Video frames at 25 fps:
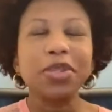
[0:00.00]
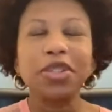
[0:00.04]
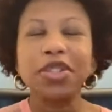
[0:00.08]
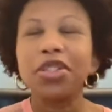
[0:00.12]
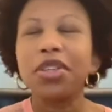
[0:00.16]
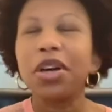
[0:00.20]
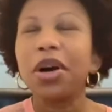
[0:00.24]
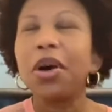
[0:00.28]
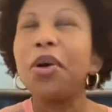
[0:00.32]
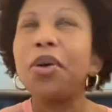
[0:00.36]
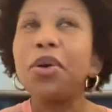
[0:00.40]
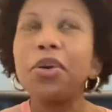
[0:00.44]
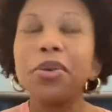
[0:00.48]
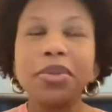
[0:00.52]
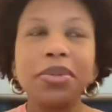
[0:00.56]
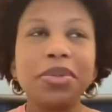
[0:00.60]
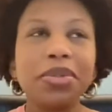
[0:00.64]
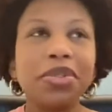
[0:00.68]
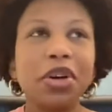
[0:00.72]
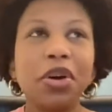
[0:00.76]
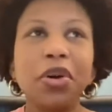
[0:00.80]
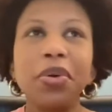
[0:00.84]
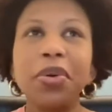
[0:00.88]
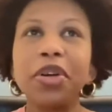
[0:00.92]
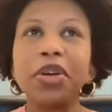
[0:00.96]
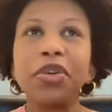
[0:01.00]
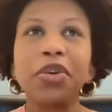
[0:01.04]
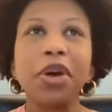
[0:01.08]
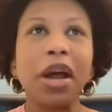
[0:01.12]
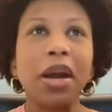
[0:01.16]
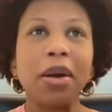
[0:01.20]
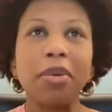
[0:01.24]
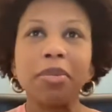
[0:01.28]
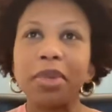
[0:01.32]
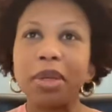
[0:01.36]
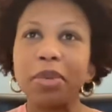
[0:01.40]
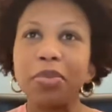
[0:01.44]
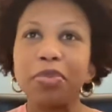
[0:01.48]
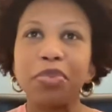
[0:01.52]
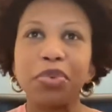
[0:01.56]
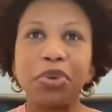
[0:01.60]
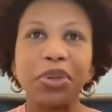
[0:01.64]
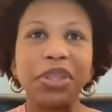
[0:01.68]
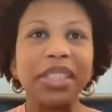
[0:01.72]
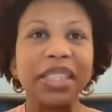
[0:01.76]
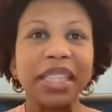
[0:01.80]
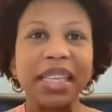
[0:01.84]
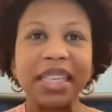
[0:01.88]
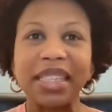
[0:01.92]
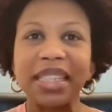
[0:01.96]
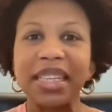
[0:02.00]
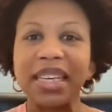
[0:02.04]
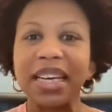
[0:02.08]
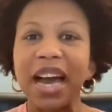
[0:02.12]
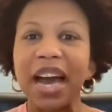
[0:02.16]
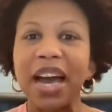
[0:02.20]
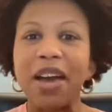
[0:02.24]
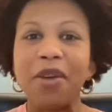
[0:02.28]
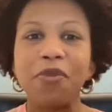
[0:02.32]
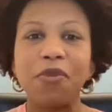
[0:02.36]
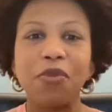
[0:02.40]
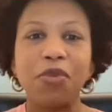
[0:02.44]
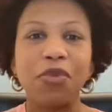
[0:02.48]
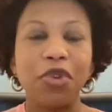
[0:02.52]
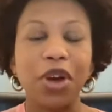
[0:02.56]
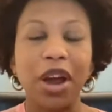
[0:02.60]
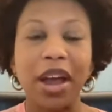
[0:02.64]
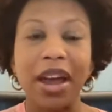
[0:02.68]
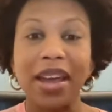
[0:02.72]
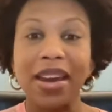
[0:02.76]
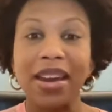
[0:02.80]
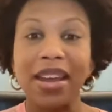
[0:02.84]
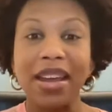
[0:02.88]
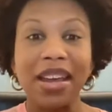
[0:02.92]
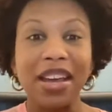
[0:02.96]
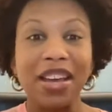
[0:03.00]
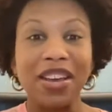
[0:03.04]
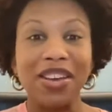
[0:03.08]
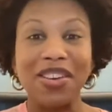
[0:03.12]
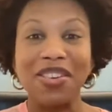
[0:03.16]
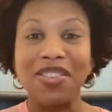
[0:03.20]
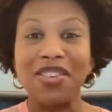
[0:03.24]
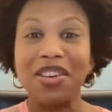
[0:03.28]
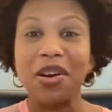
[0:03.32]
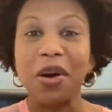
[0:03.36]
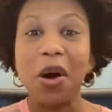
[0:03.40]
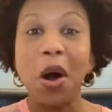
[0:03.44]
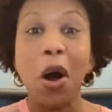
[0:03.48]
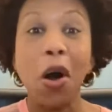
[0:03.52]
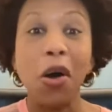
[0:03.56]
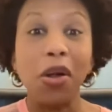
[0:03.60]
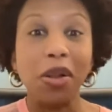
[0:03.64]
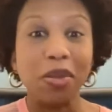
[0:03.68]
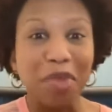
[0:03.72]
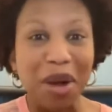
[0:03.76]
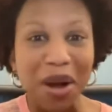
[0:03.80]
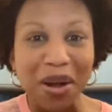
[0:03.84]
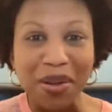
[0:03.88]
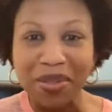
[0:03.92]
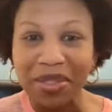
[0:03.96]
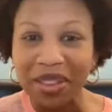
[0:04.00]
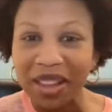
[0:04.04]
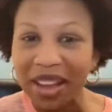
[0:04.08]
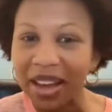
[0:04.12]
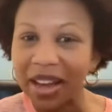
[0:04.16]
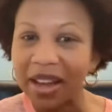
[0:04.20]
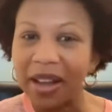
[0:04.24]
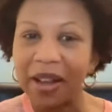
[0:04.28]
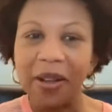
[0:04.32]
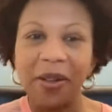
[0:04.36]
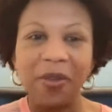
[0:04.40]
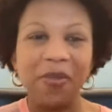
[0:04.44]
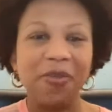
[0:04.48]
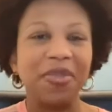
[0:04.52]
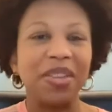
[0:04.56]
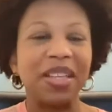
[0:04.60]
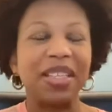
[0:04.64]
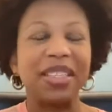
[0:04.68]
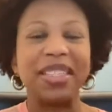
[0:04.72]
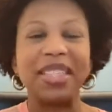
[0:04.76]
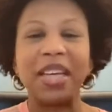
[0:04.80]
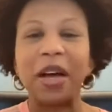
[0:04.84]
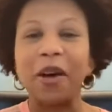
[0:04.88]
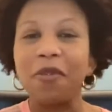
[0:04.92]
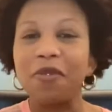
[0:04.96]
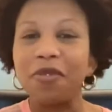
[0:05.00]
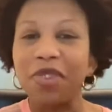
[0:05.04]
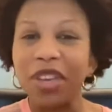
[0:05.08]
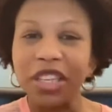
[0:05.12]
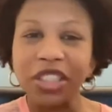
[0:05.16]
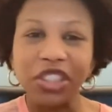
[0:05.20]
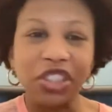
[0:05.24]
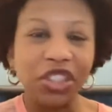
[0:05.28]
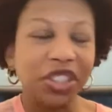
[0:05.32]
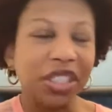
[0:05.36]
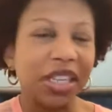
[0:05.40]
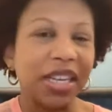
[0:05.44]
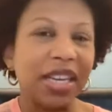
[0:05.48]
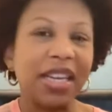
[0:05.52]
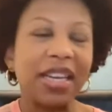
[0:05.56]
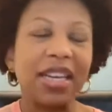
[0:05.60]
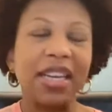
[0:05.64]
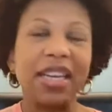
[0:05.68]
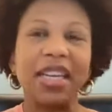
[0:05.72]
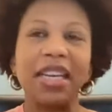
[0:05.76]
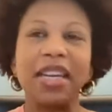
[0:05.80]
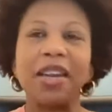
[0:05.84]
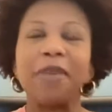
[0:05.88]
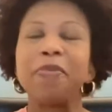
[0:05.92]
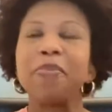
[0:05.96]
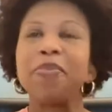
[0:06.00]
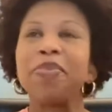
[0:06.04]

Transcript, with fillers: was so so incredibly brilliant like i read you know all about love and salvation and